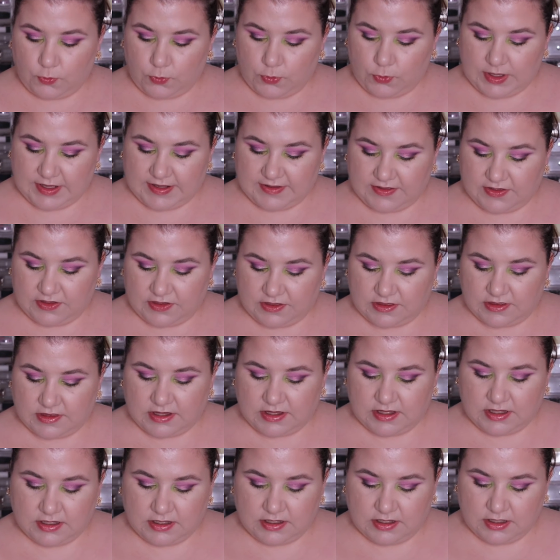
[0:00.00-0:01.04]
with
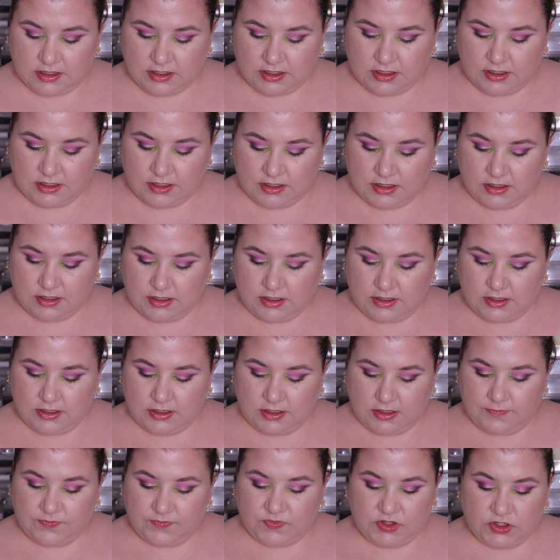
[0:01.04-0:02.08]

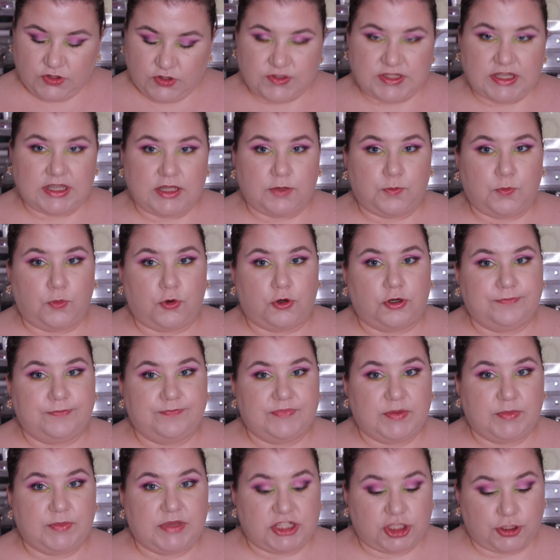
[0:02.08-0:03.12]
using it more
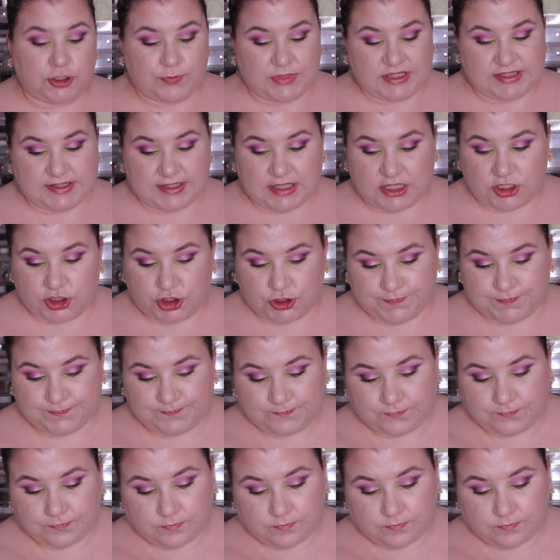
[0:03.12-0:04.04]
in my Shop My Stash.